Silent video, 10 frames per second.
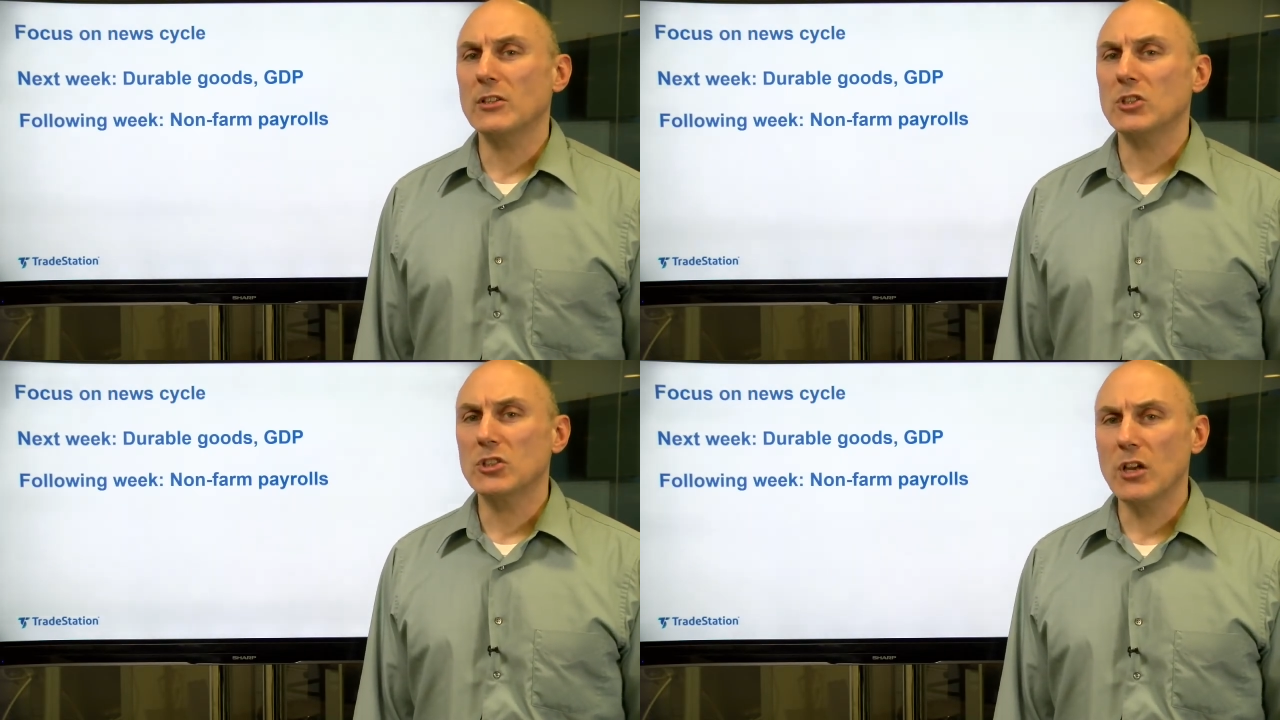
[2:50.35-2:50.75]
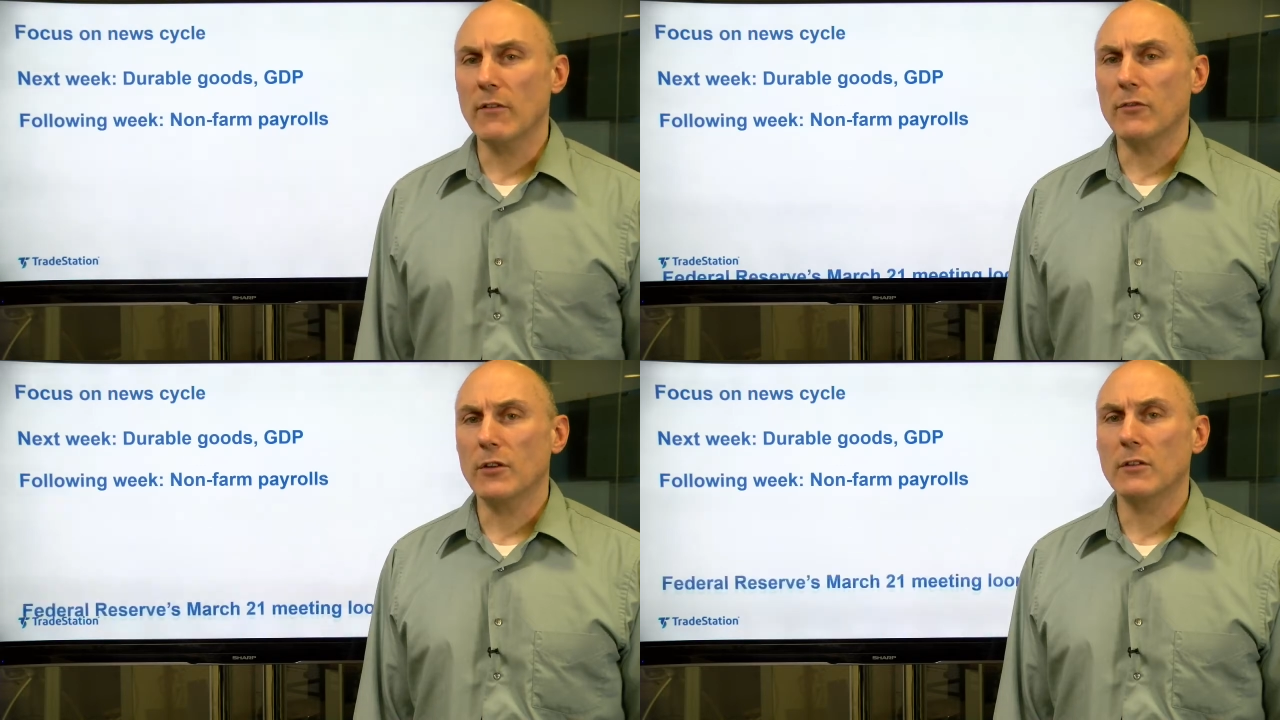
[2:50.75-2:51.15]

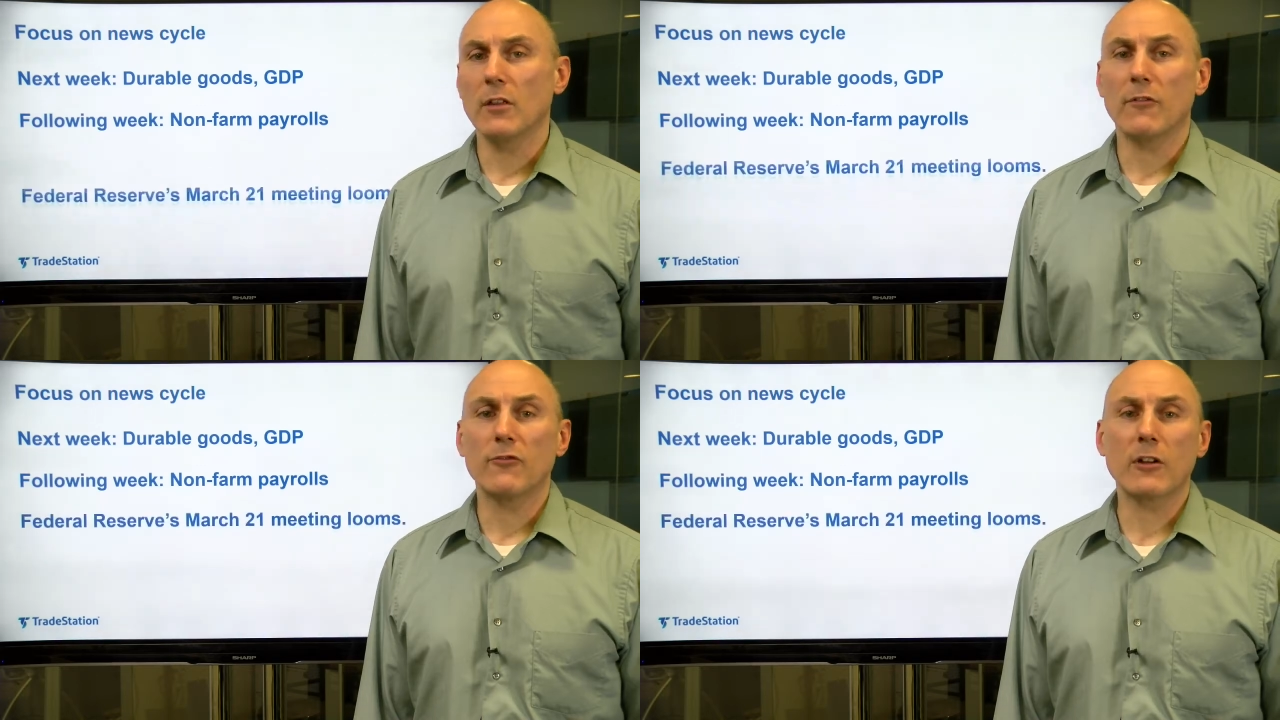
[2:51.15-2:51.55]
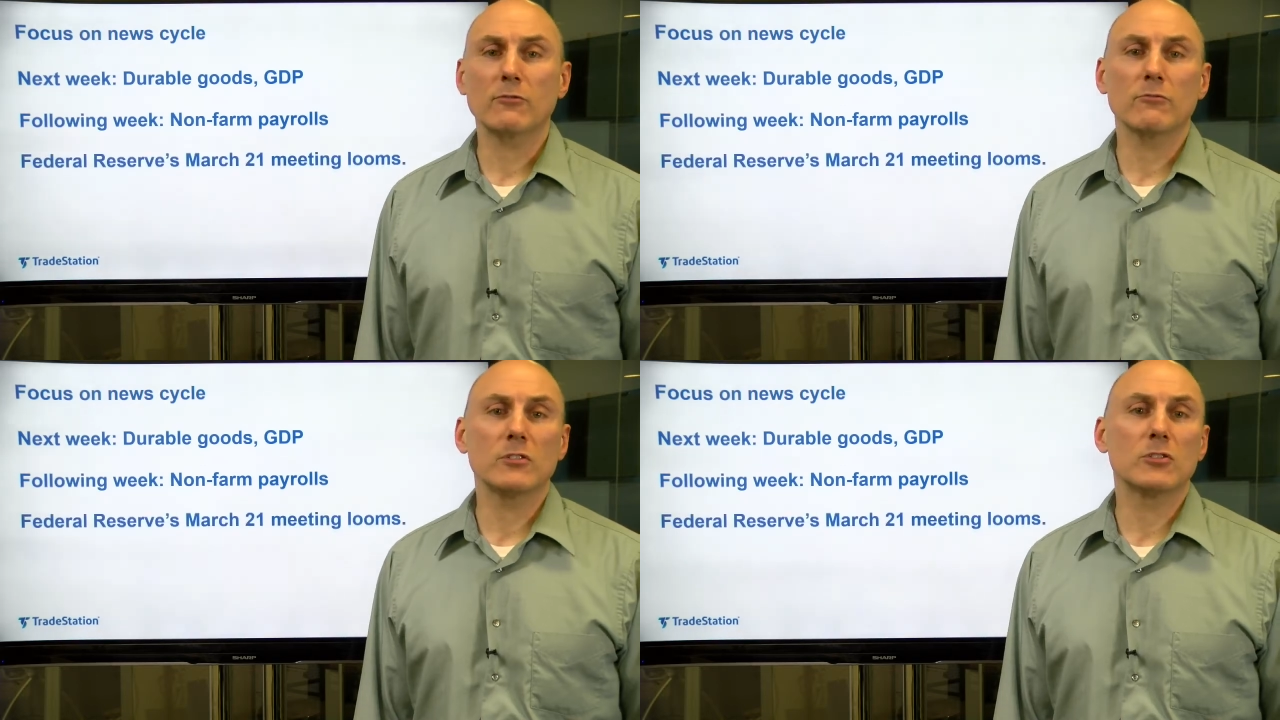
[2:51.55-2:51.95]
shift to the
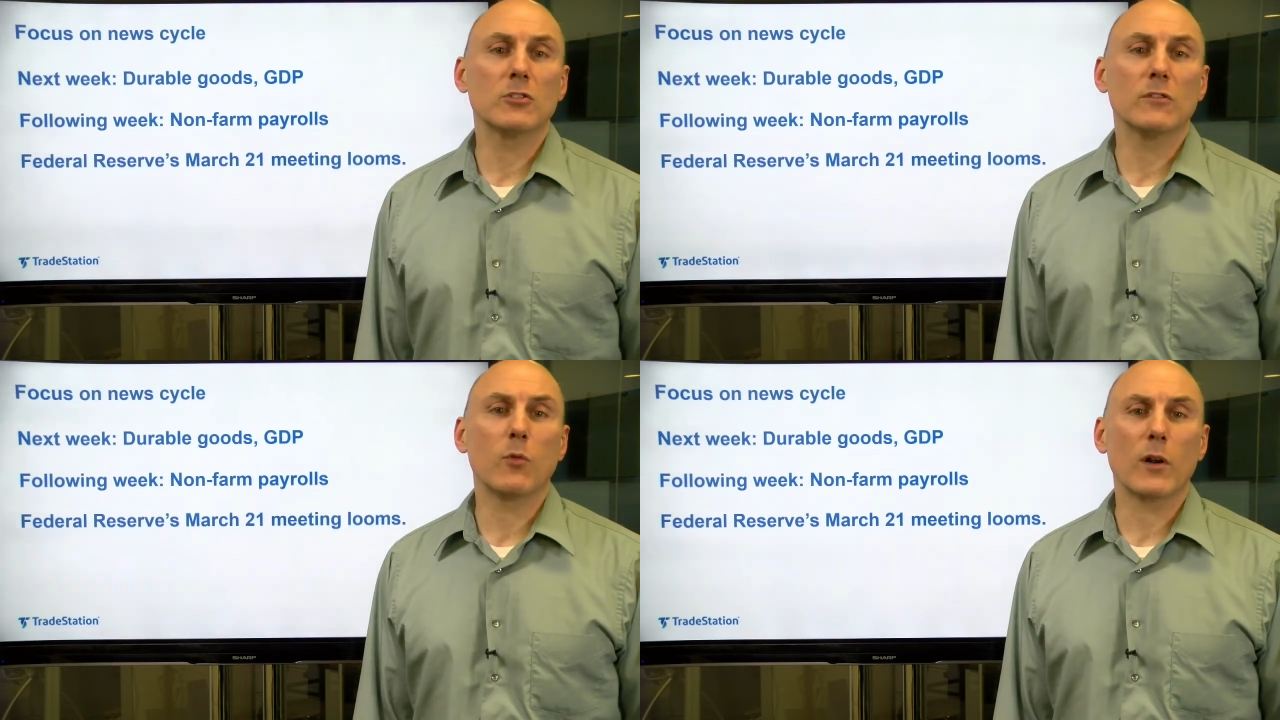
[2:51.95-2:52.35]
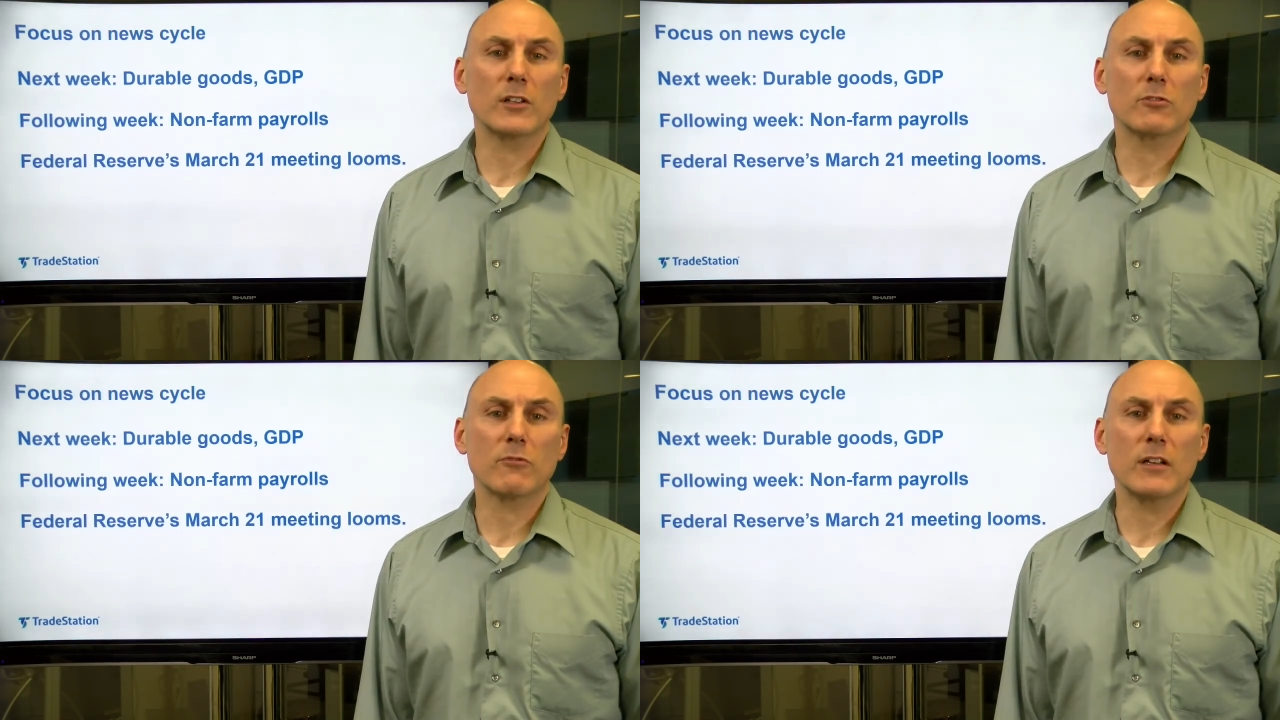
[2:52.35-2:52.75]
Federal Reserve wanting
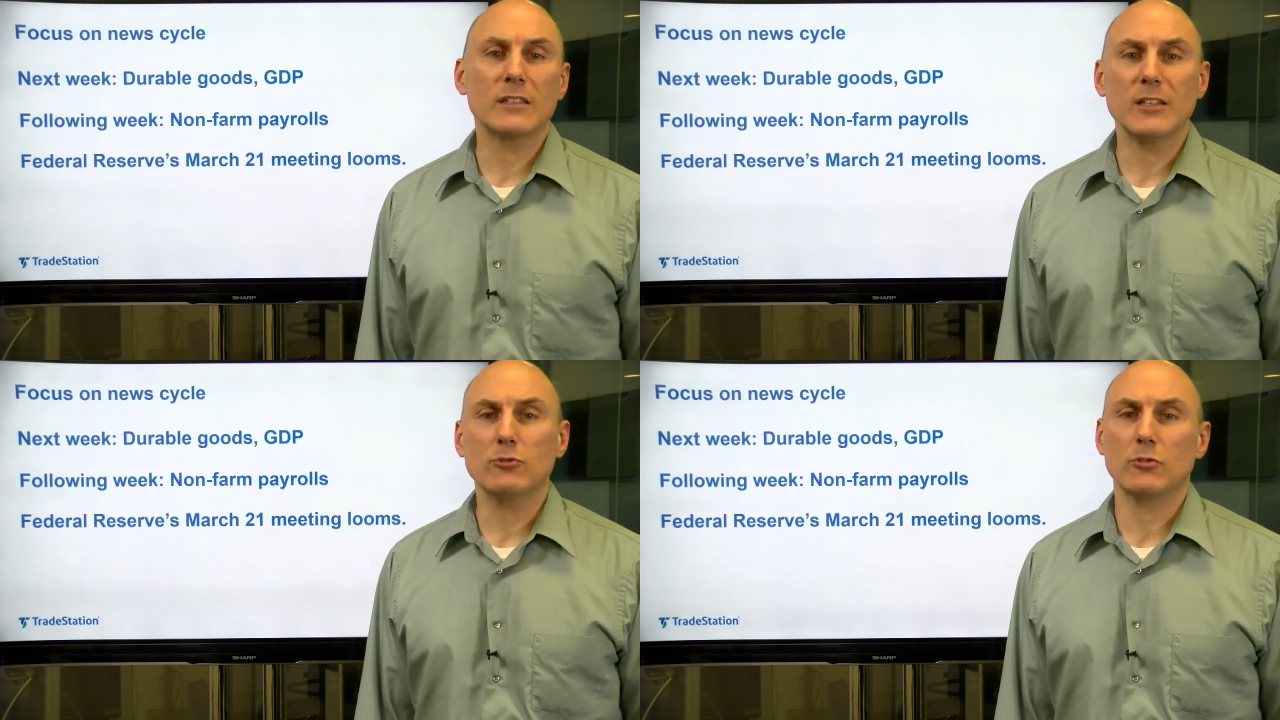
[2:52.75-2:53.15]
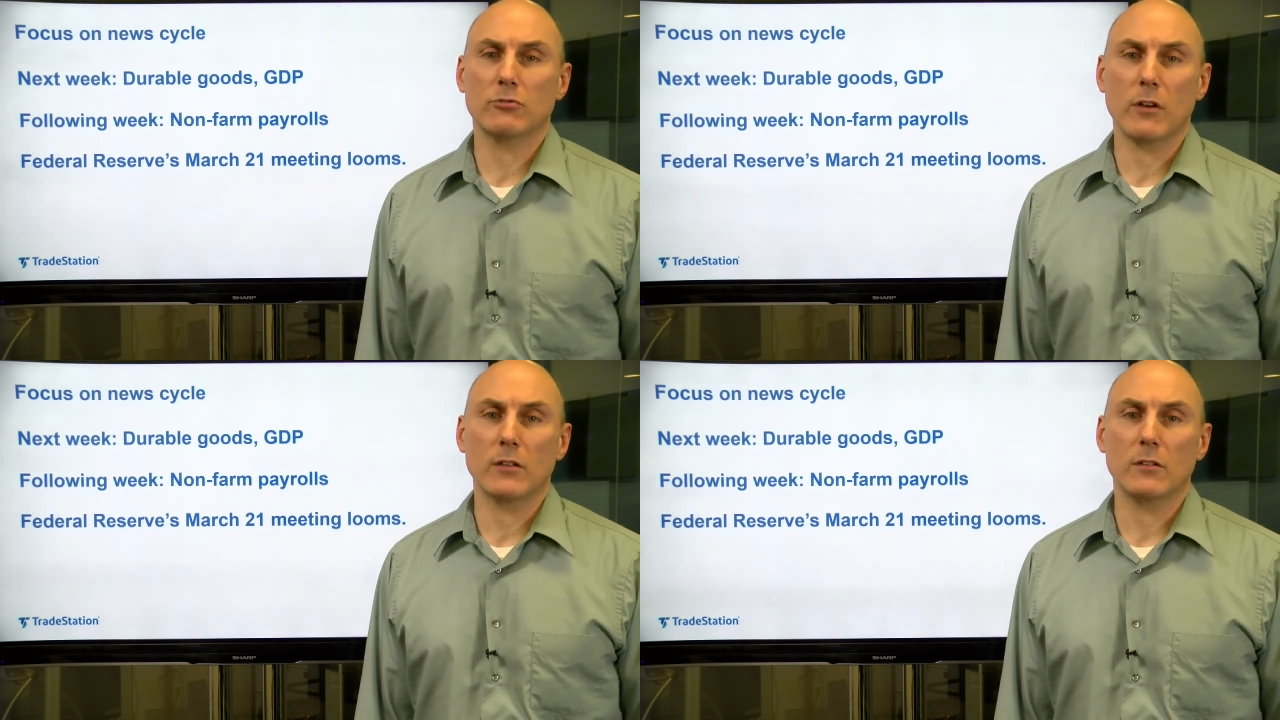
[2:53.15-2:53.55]
to raise interest
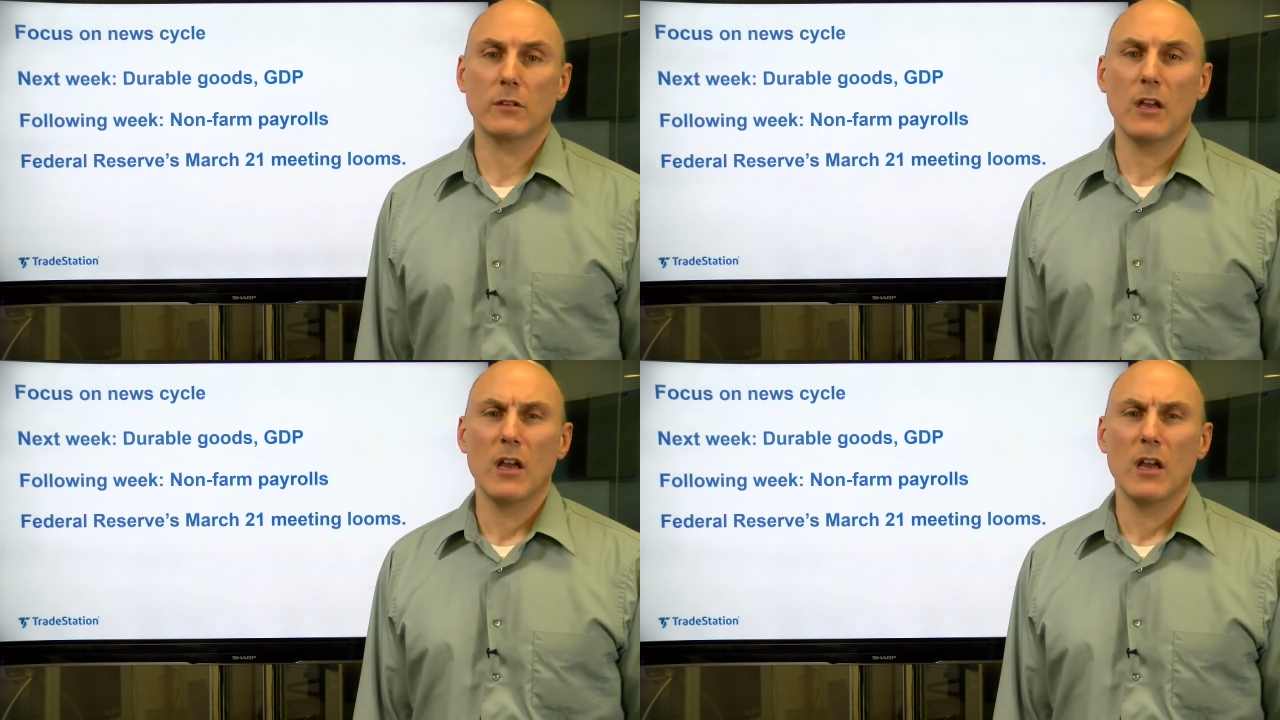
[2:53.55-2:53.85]
rates.